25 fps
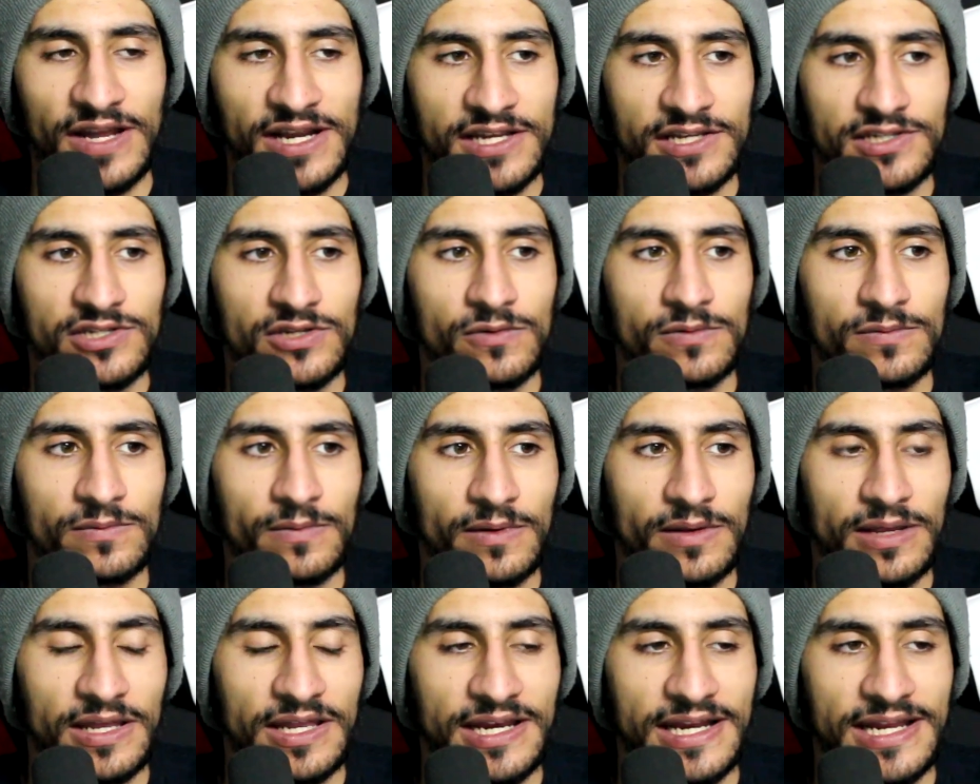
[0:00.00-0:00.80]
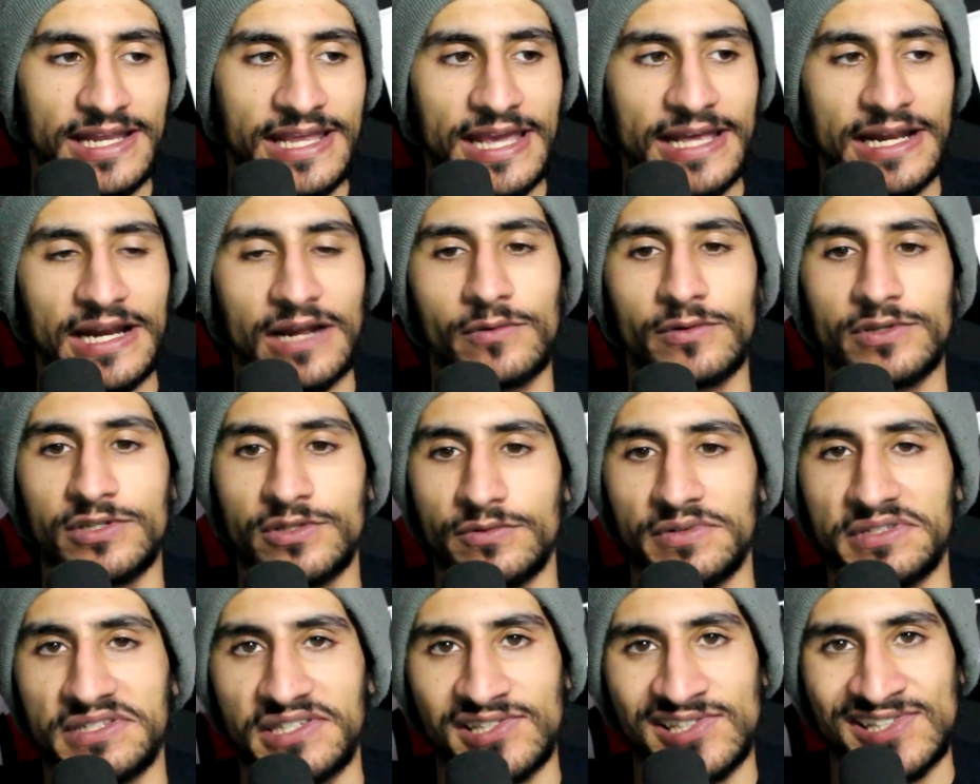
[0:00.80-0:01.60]
could do it again, I would
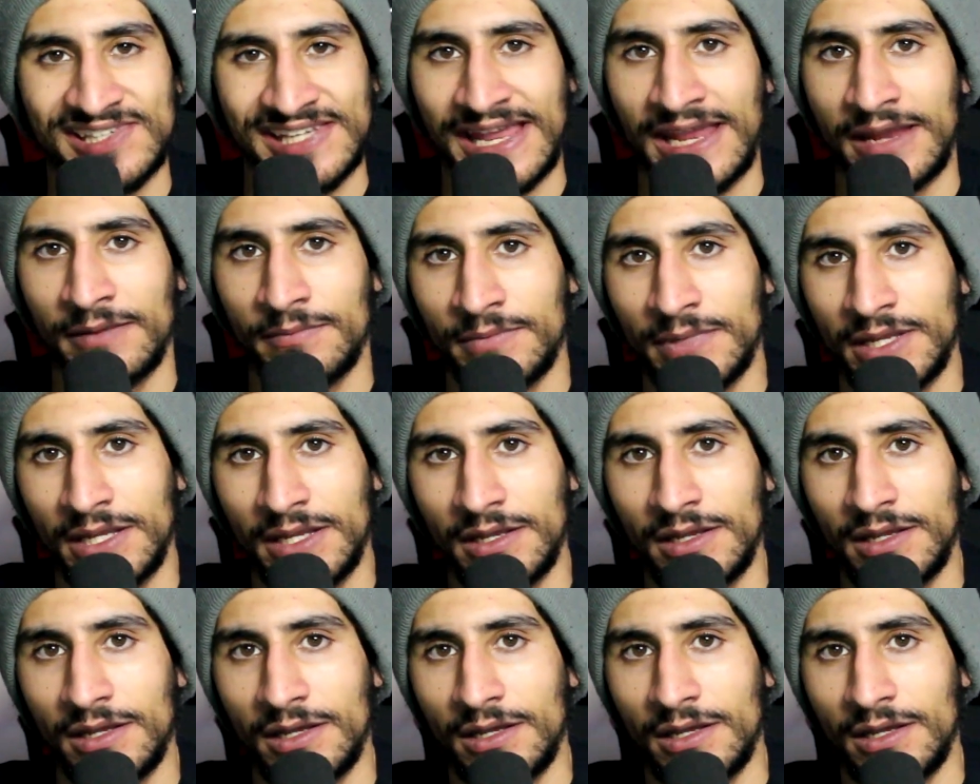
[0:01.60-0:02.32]
do it the same.